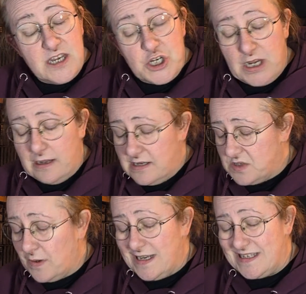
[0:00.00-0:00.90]
this year
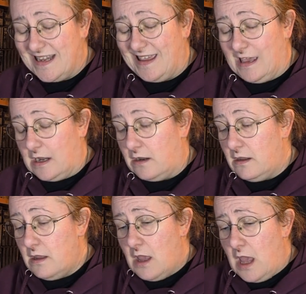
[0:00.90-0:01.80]
as well as I
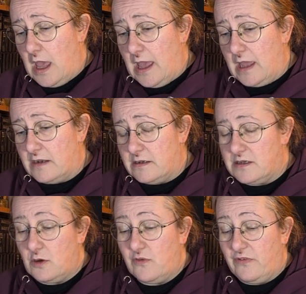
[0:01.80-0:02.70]
can,
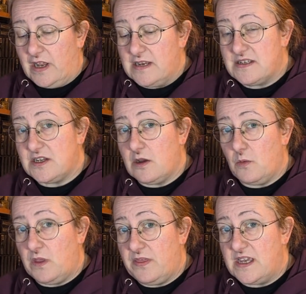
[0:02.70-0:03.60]
and hopefully
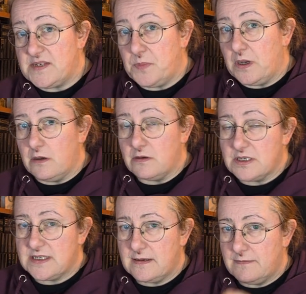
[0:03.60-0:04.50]
starting with this
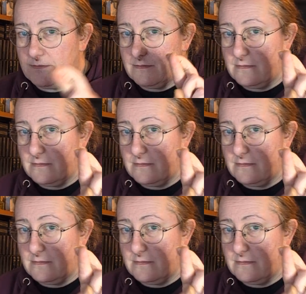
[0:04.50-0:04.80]
box.